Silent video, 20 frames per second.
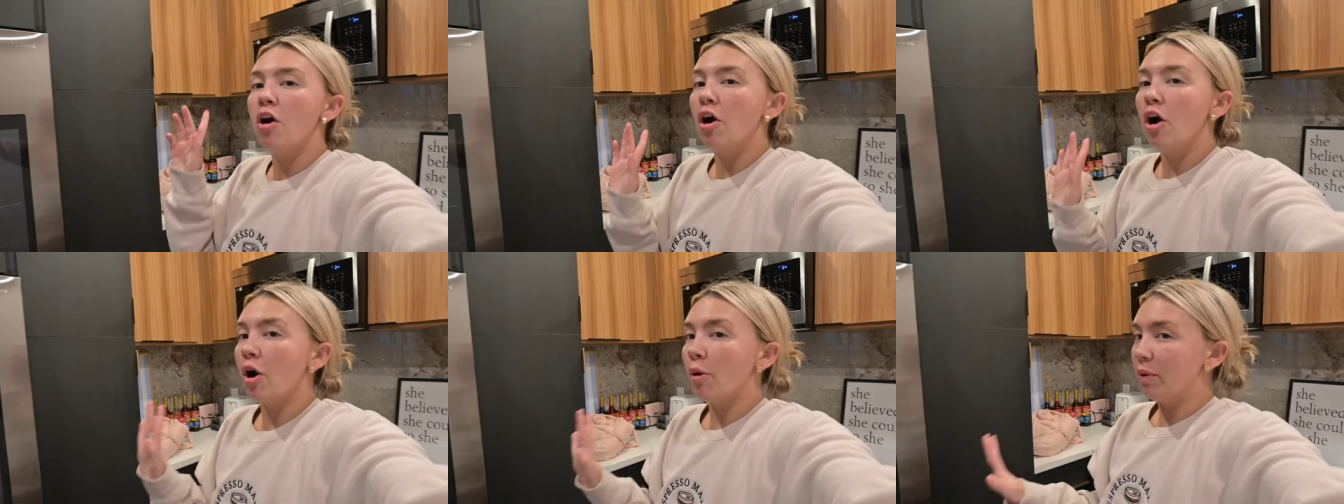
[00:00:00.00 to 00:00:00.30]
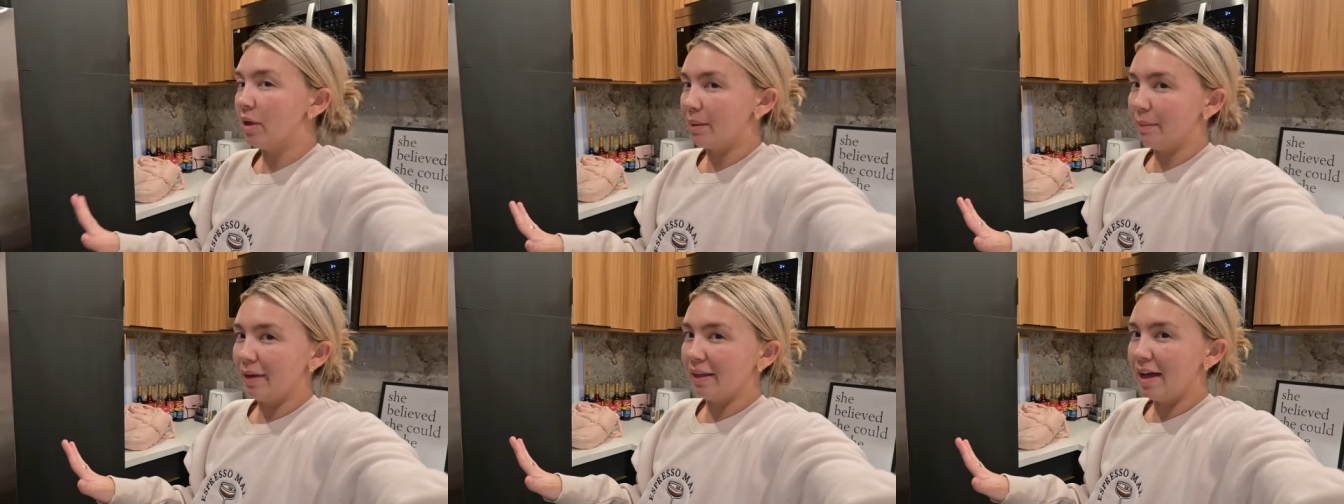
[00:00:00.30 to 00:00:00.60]
or
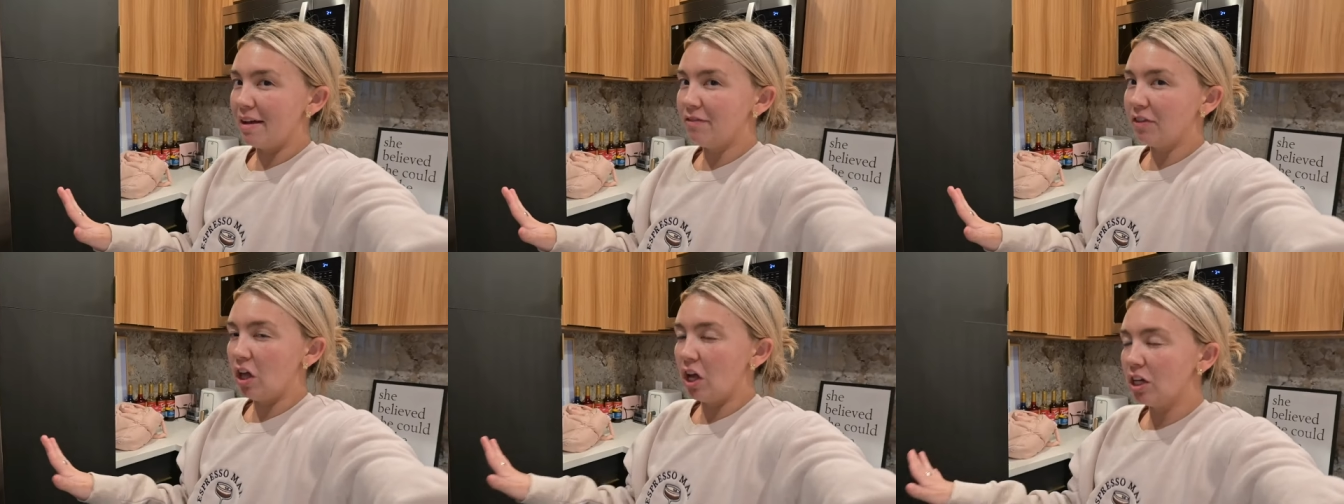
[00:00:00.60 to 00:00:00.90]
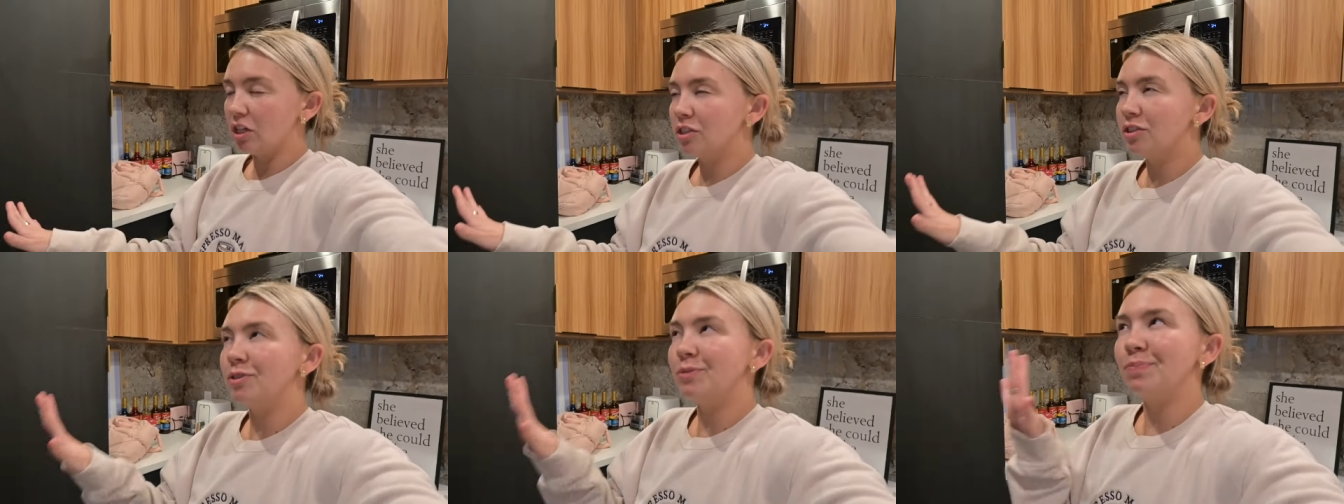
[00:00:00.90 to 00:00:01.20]
week in my life
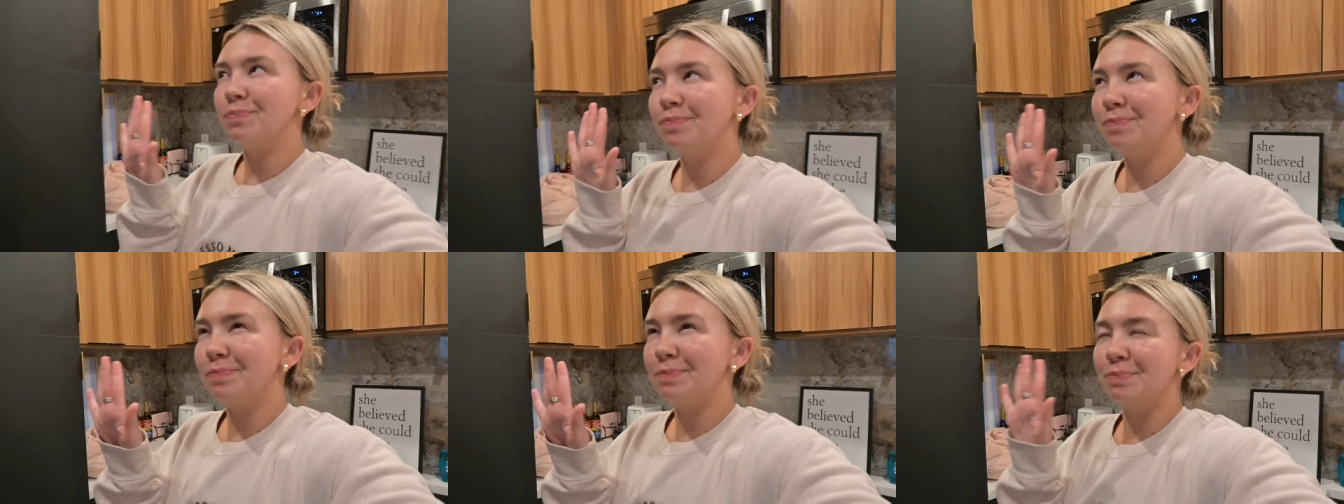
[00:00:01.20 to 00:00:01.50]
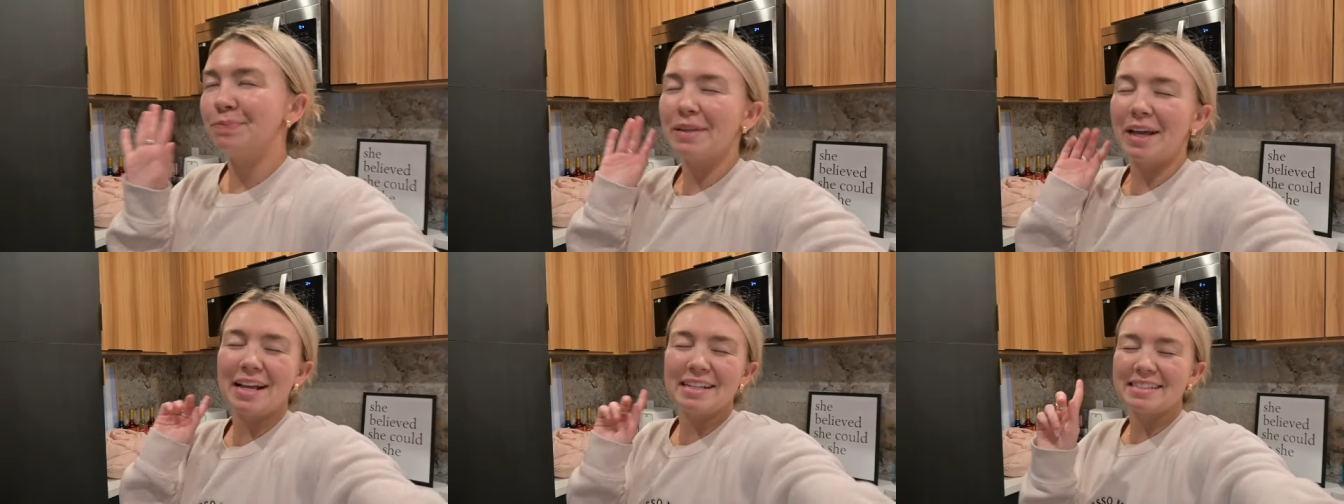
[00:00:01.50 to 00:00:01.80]
vlogs.
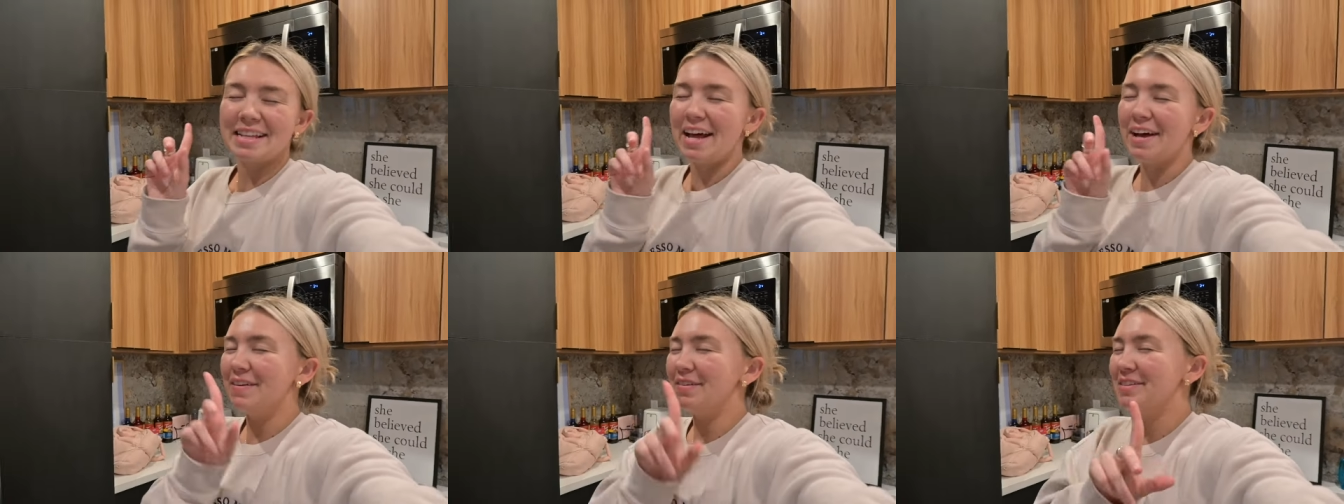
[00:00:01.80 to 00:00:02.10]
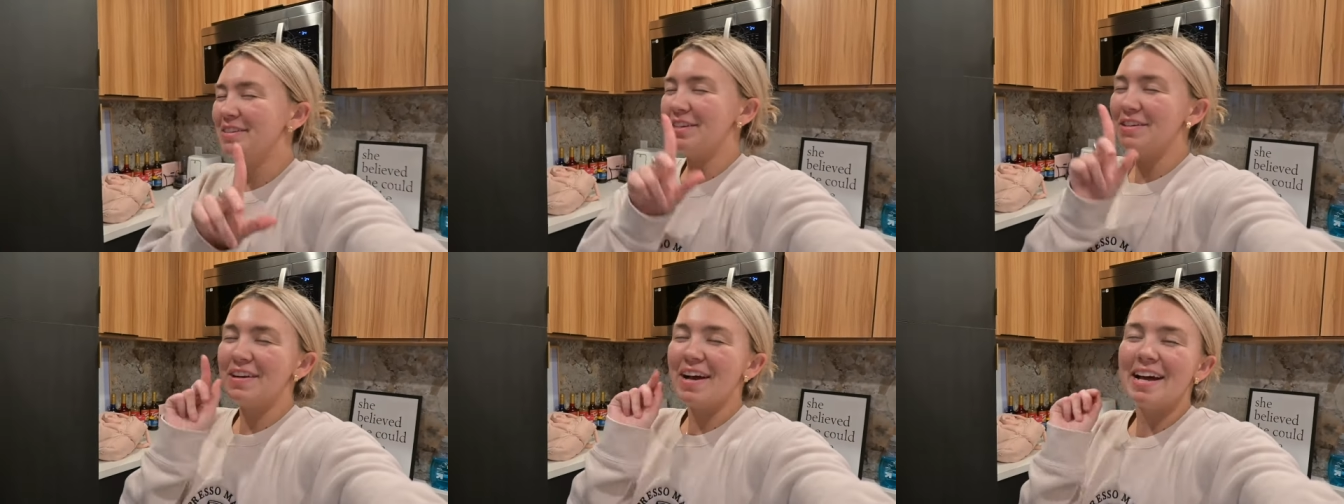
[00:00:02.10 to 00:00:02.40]
Yes, I will
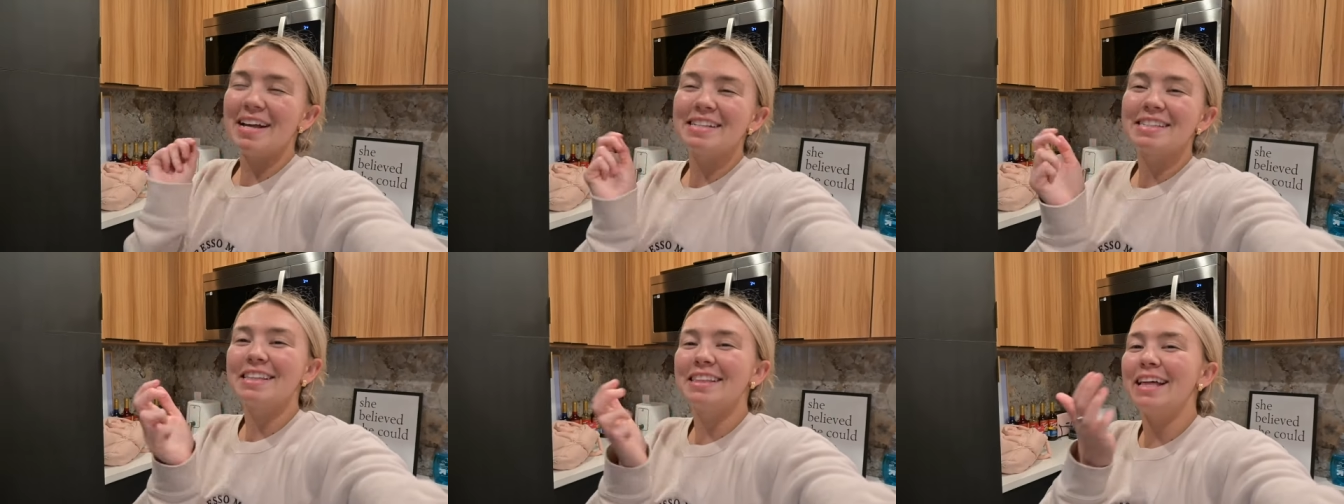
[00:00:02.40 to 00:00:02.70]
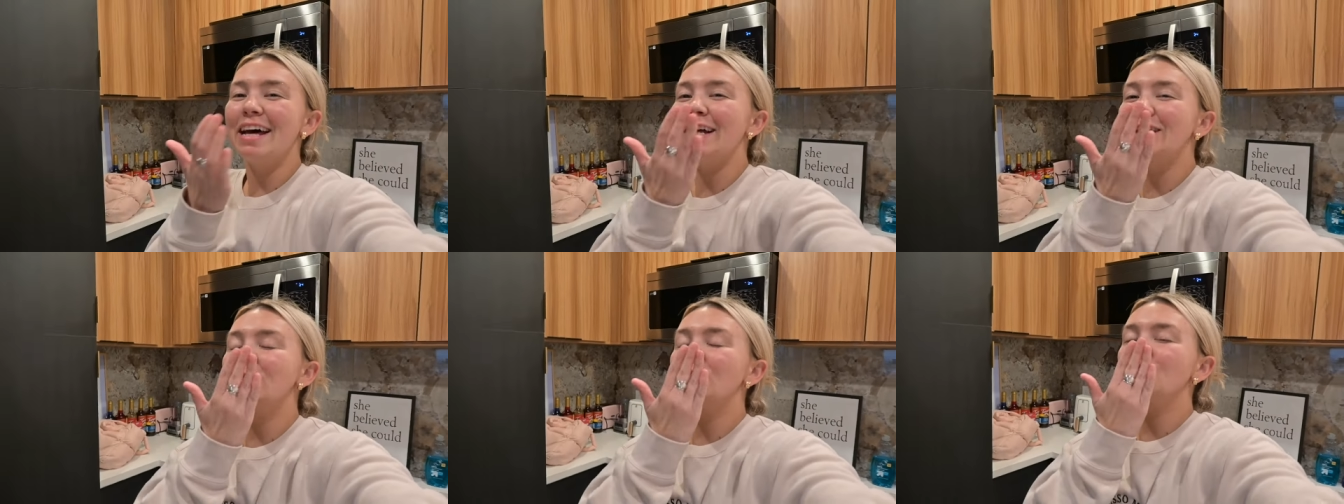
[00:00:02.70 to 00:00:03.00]
see you guys
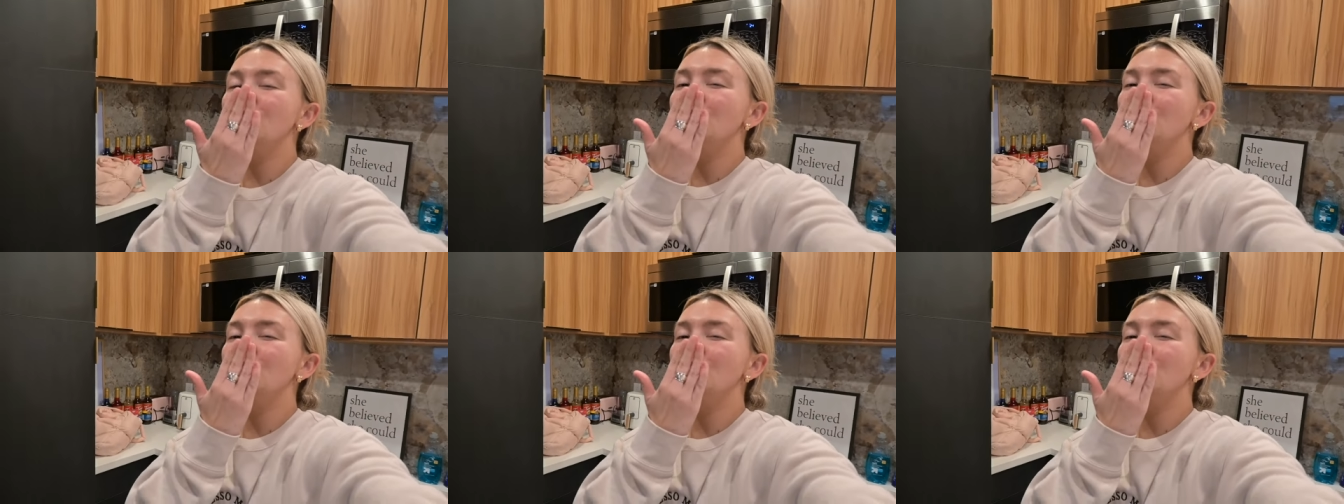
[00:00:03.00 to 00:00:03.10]
then.